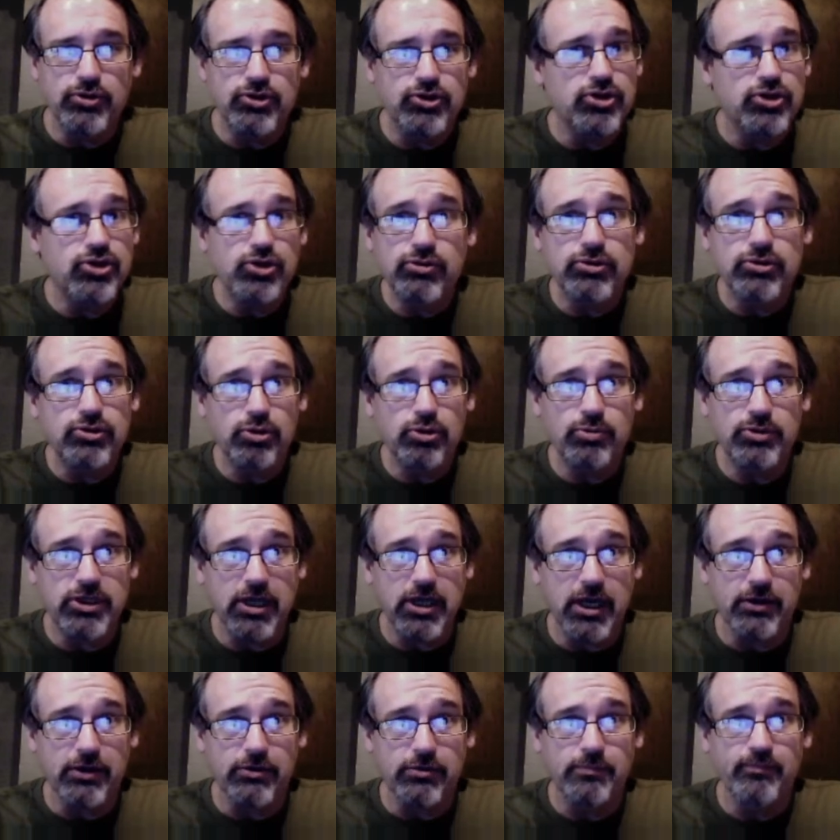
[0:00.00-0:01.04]
YouTube
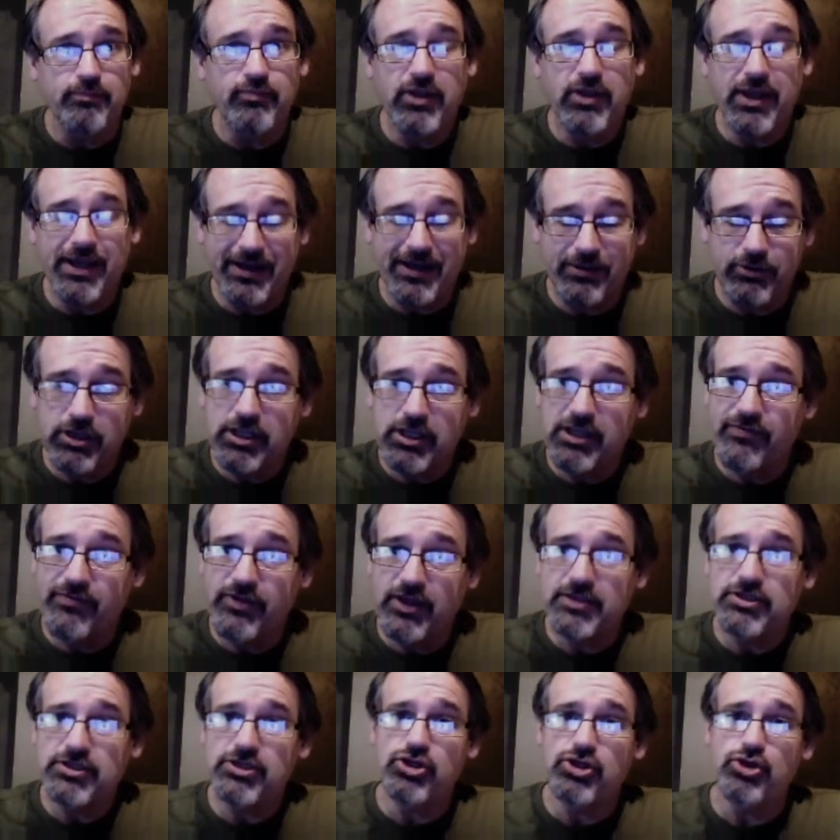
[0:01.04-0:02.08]
channel, and I'm going to give
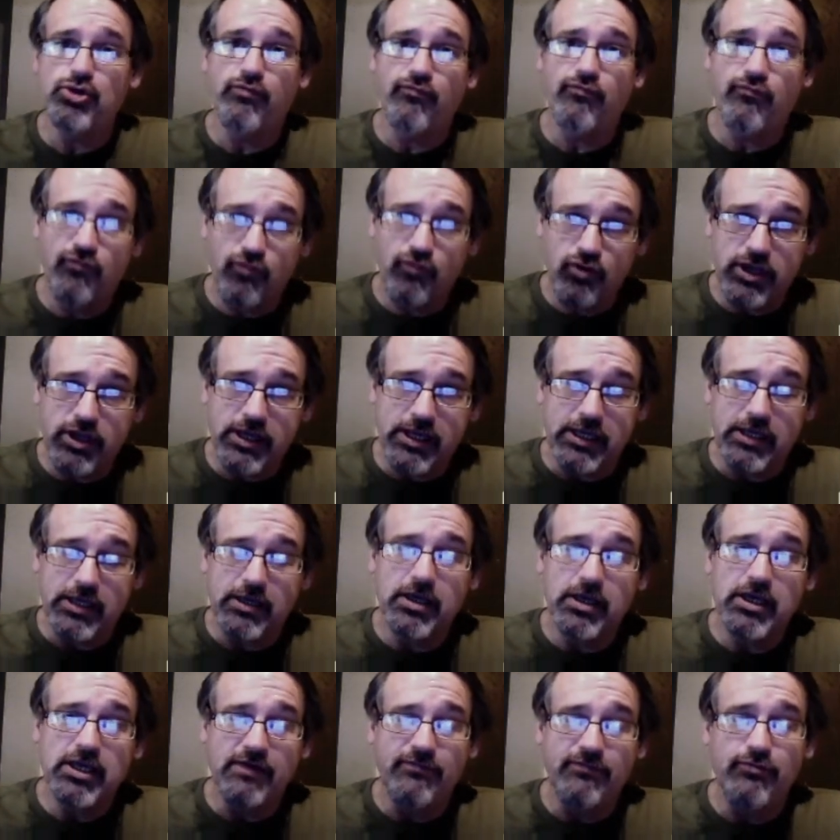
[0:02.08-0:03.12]
that to you free
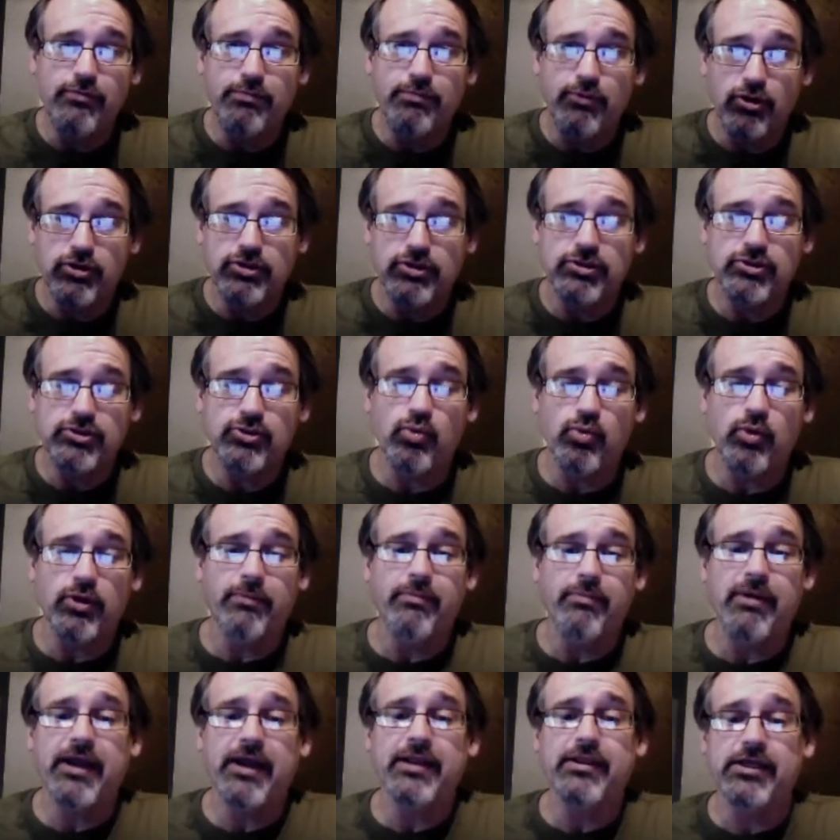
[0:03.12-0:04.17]
if you purchase through one of
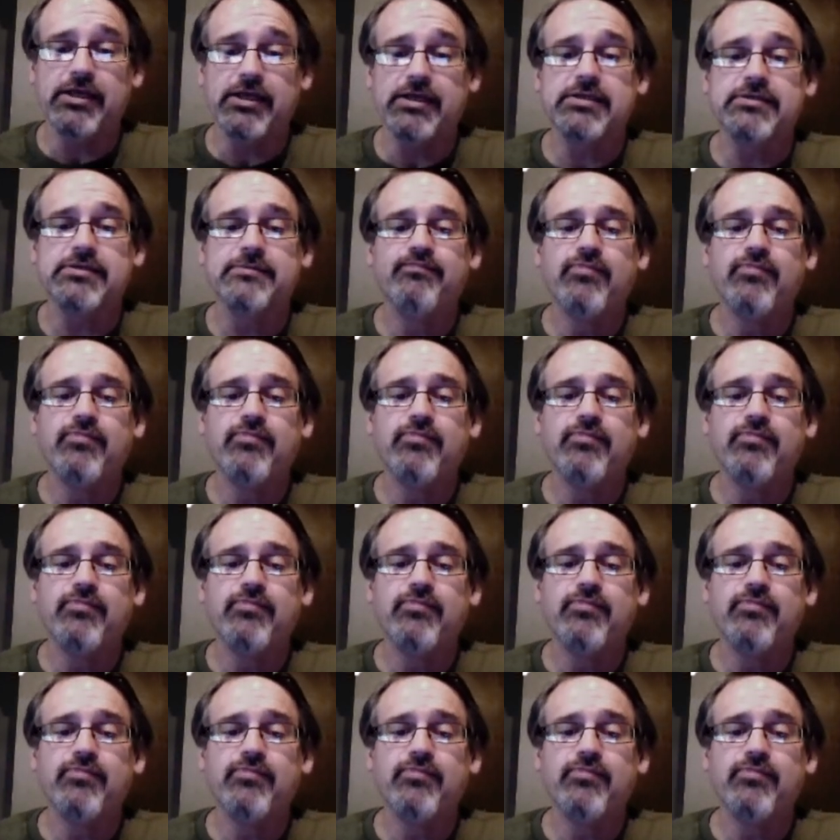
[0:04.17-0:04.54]
my links.